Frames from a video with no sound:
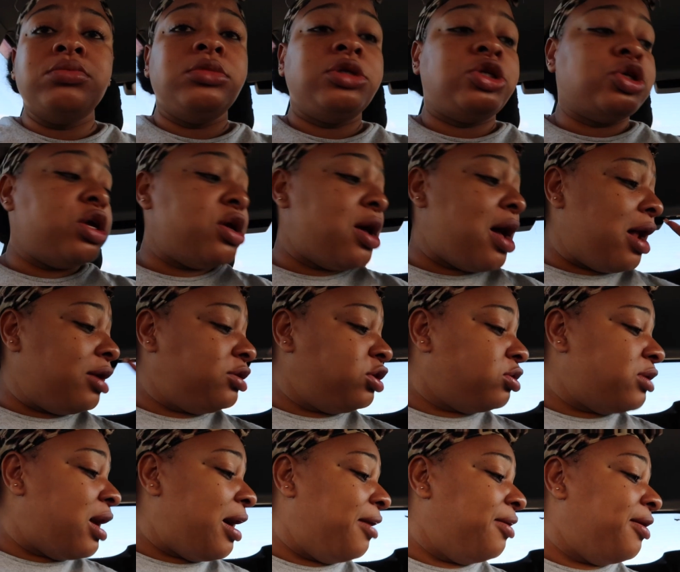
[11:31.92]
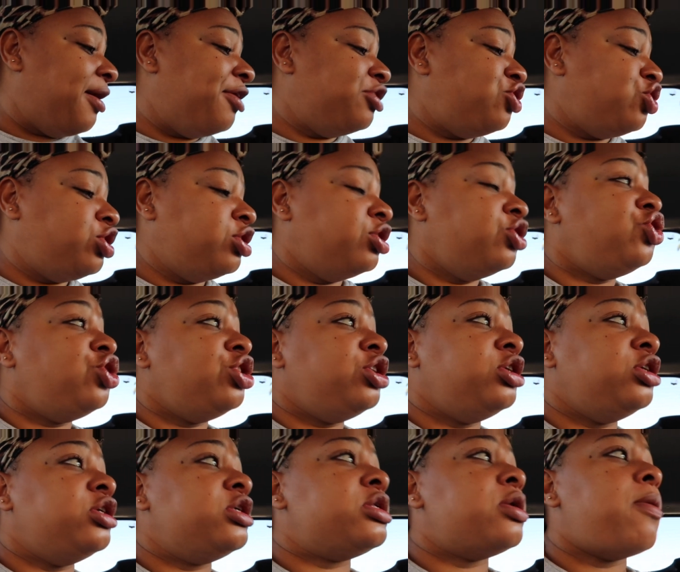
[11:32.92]
So y'all know how to get a chicken
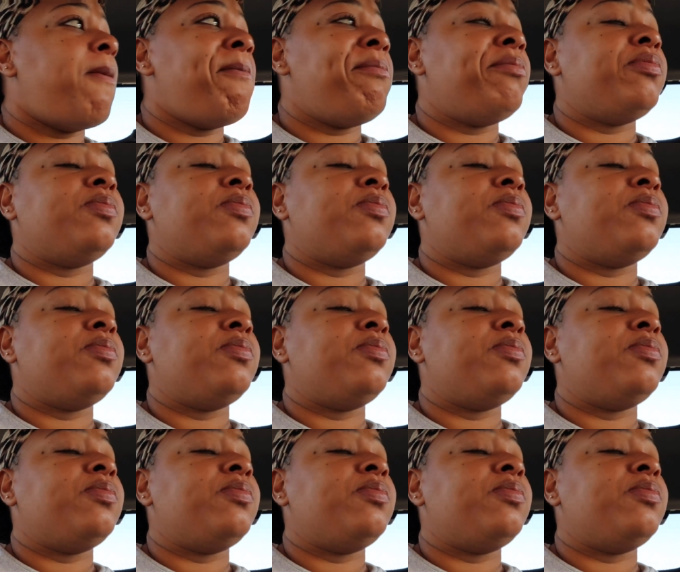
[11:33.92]
cheese